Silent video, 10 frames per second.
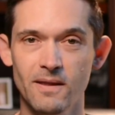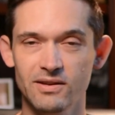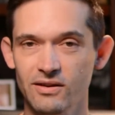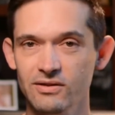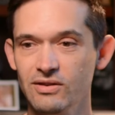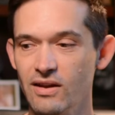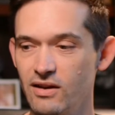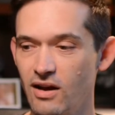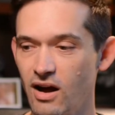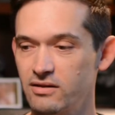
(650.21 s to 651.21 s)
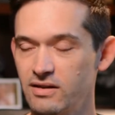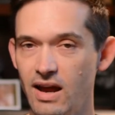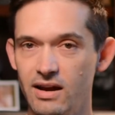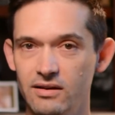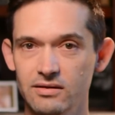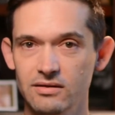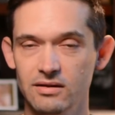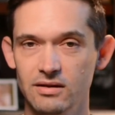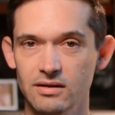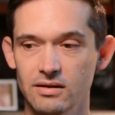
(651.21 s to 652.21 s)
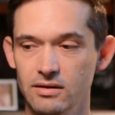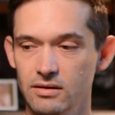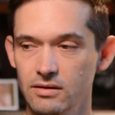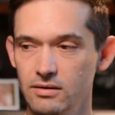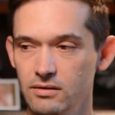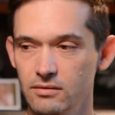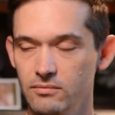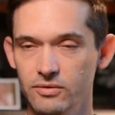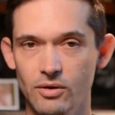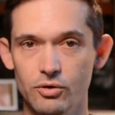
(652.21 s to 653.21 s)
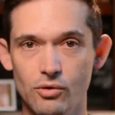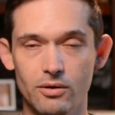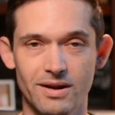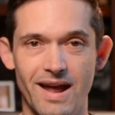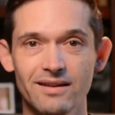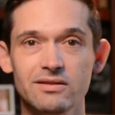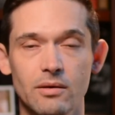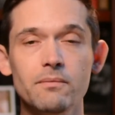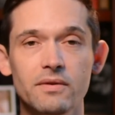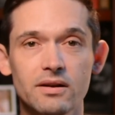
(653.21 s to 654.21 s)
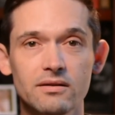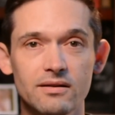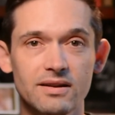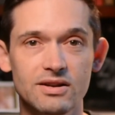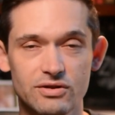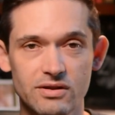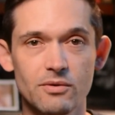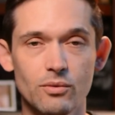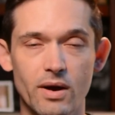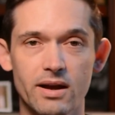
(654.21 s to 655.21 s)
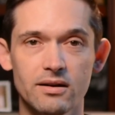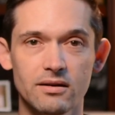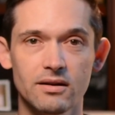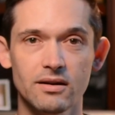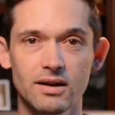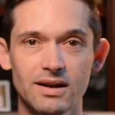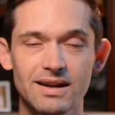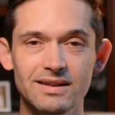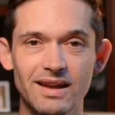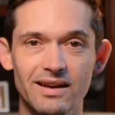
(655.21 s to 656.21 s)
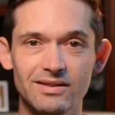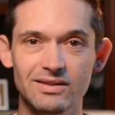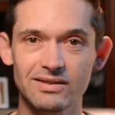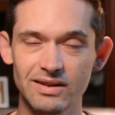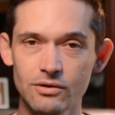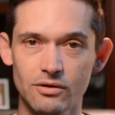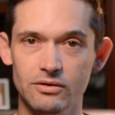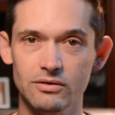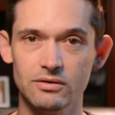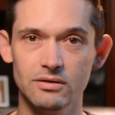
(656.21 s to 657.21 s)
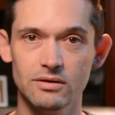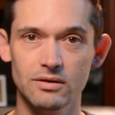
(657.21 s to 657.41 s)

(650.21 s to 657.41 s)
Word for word: It doesn't say that God takes someone who already has something and teaches them the way, he takes sinners